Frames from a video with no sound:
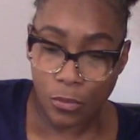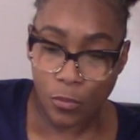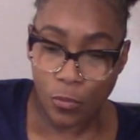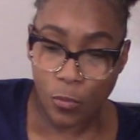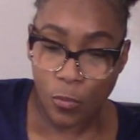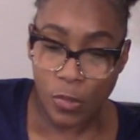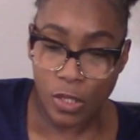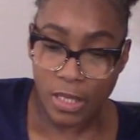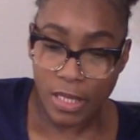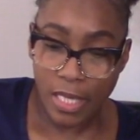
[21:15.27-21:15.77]

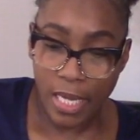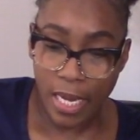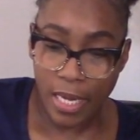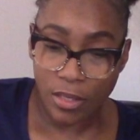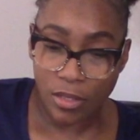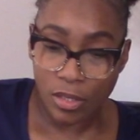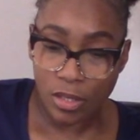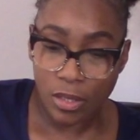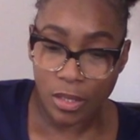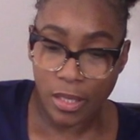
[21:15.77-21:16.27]
was
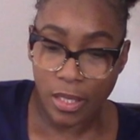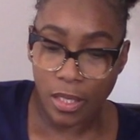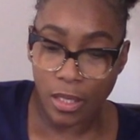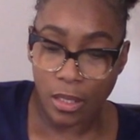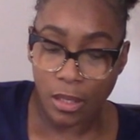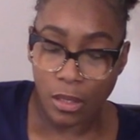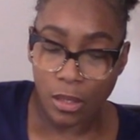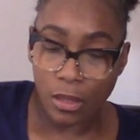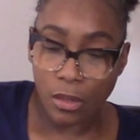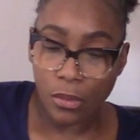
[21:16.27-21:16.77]
actually
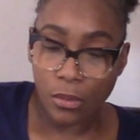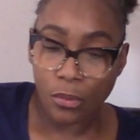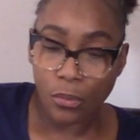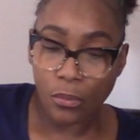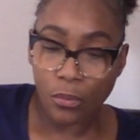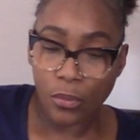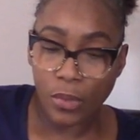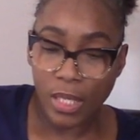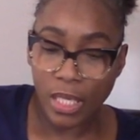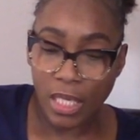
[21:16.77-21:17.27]

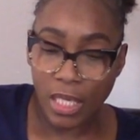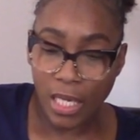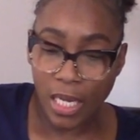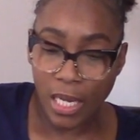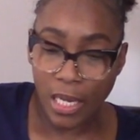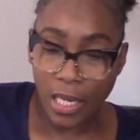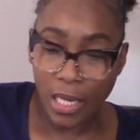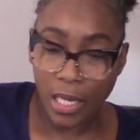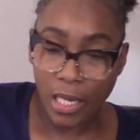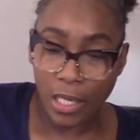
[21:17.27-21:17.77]
when
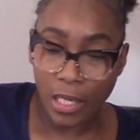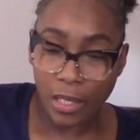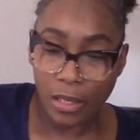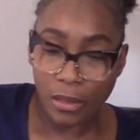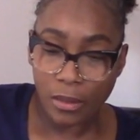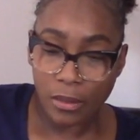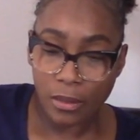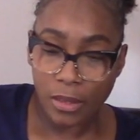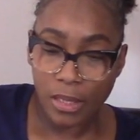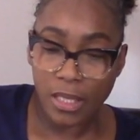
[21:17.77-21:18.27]
I
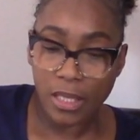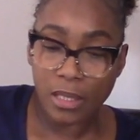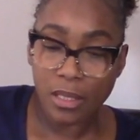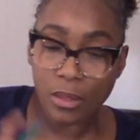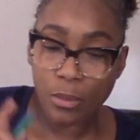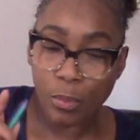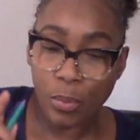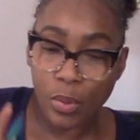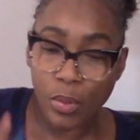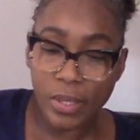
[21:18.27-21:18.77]
did
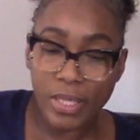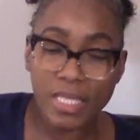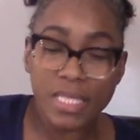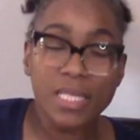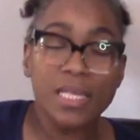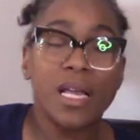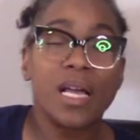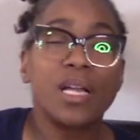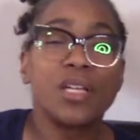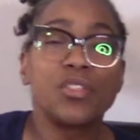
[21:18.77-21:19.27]
the boys'
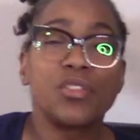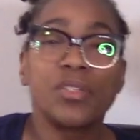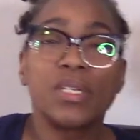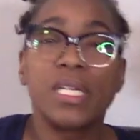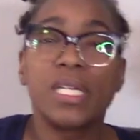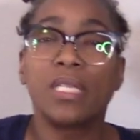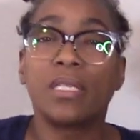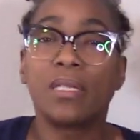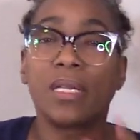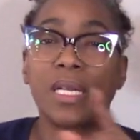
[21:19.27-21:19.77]
laundry.
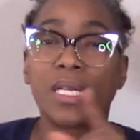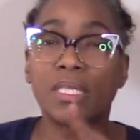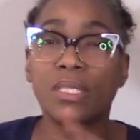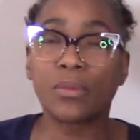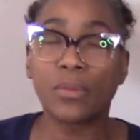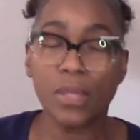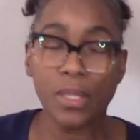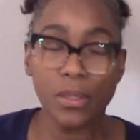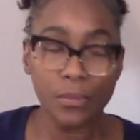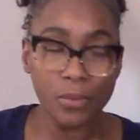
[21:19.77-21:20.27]
That's
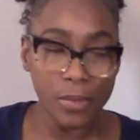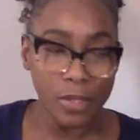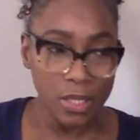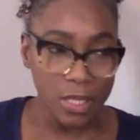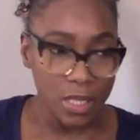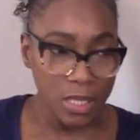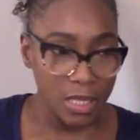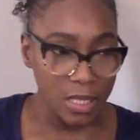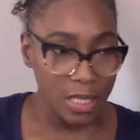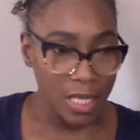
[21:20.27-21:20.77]
what it
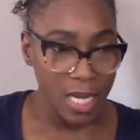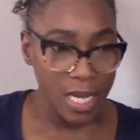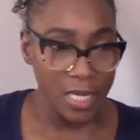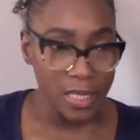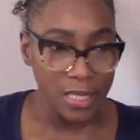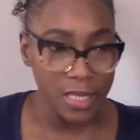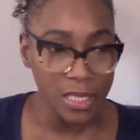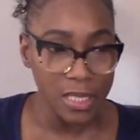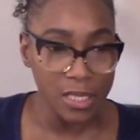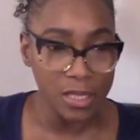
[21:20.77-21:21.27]
was. I
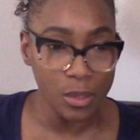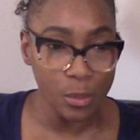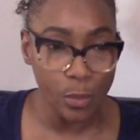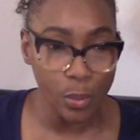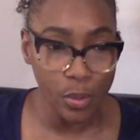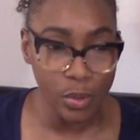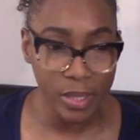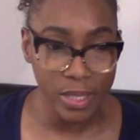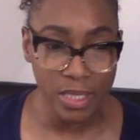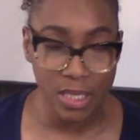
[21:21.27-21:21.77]
did the
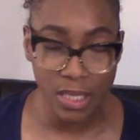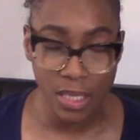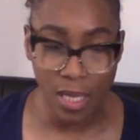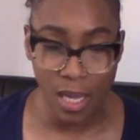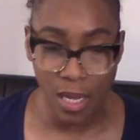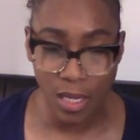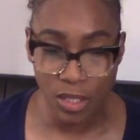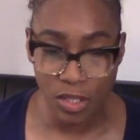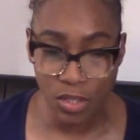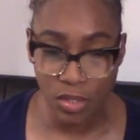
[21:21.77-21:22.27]
boys'
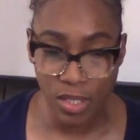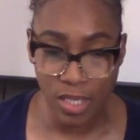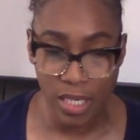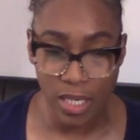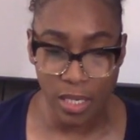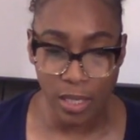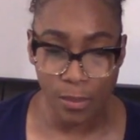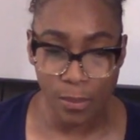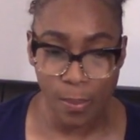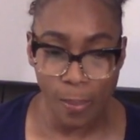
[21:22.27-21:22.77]
laundry
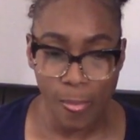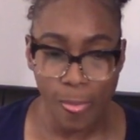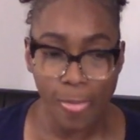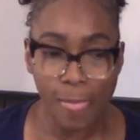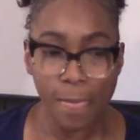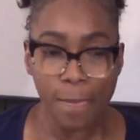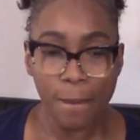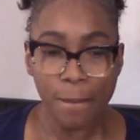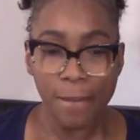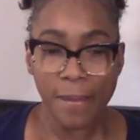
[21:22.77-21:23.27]

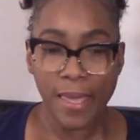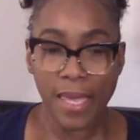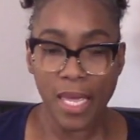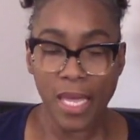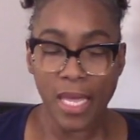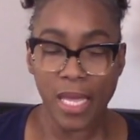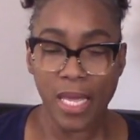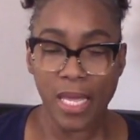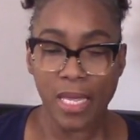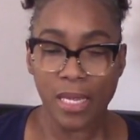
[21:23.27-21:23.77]

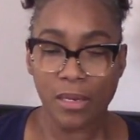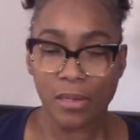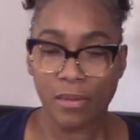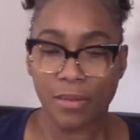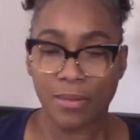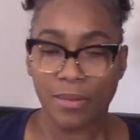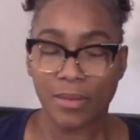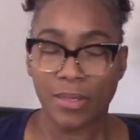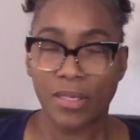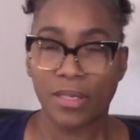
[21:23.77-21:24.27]
and
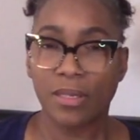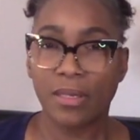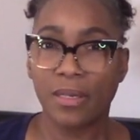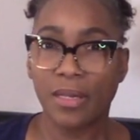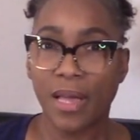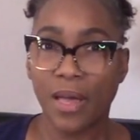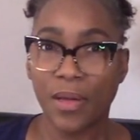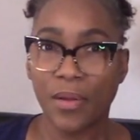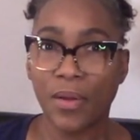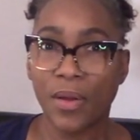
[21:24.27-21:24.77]

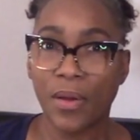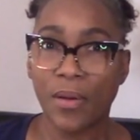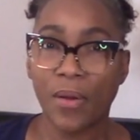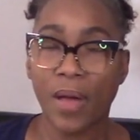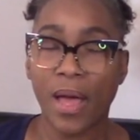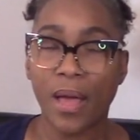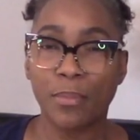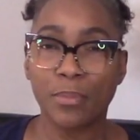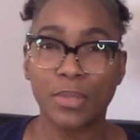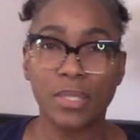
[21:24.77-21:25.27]
y'all know
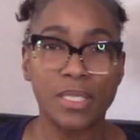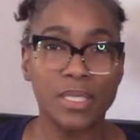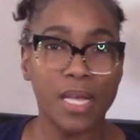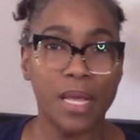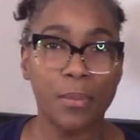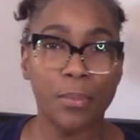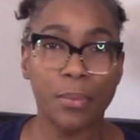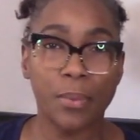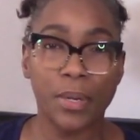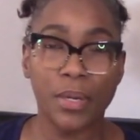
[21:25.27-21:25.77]
I'm the
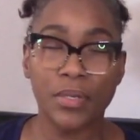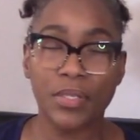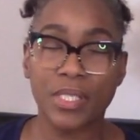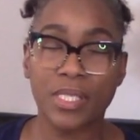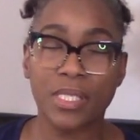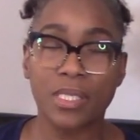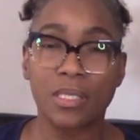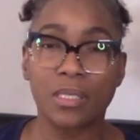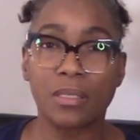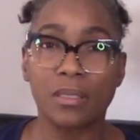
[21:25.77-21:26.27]
type person